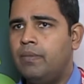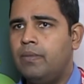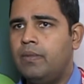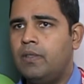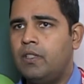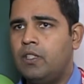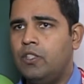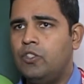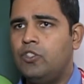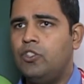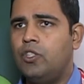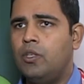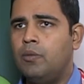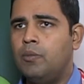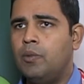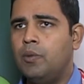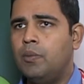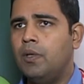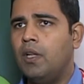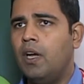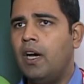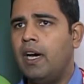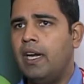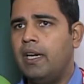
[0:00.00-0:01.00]

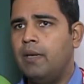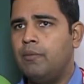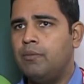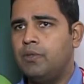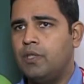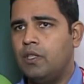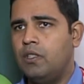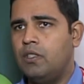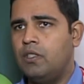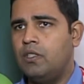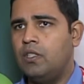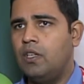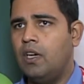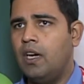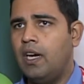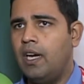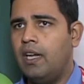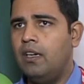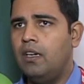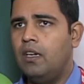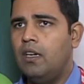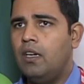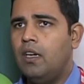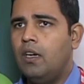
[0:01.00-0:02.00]
consumable items on site
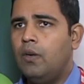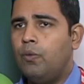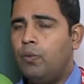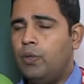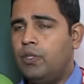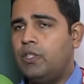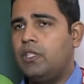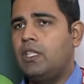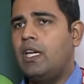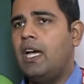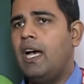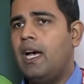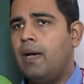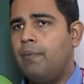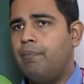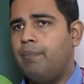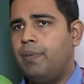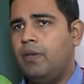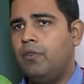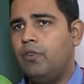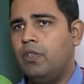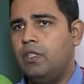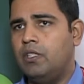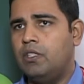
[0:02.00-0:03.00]
which can't be
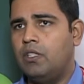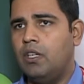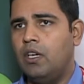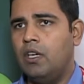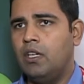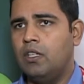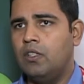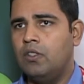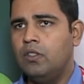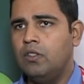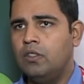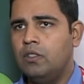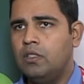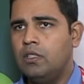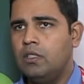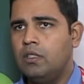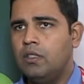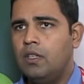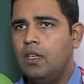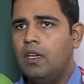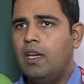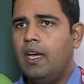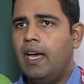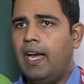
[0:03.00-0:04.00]
recycled
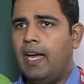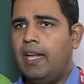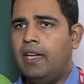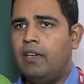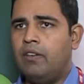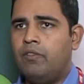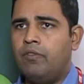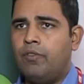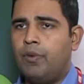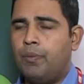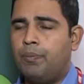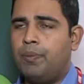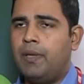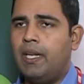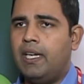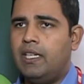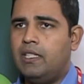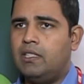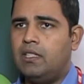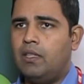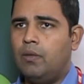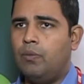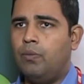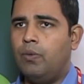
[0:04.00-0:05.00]
and
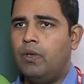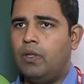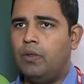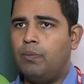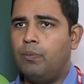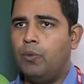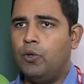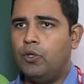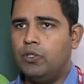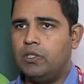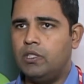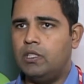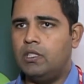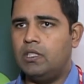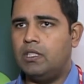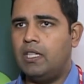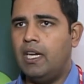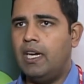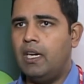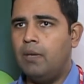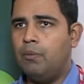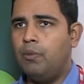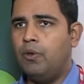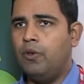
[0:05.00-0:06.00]
replaced them with more
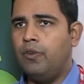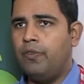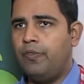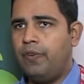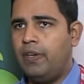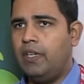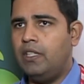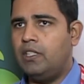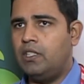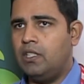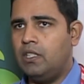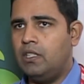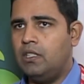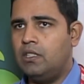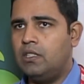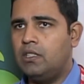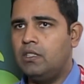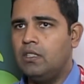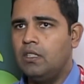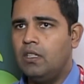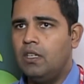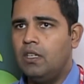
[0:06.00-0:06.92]
sustainable features.